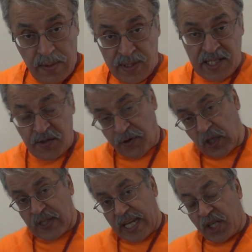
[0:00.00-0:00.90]
this
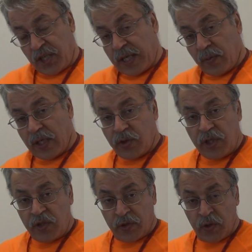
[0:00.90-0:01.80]
first section, I want to
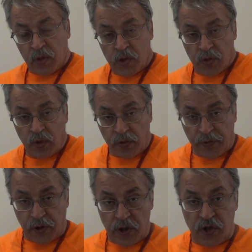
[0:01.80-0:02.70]
introduce you the
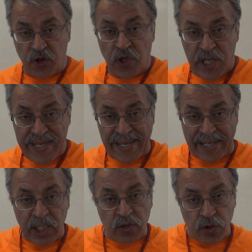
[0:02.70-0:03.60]
first
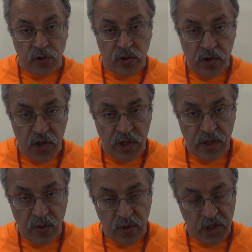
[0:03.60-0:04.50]
9
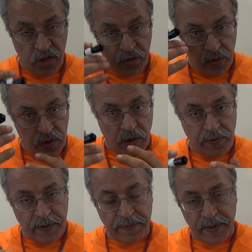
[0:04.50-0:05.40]
rules, which is rules
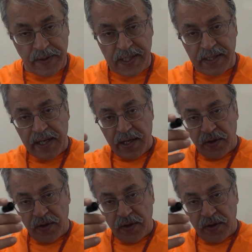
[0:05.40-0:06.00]
of inference.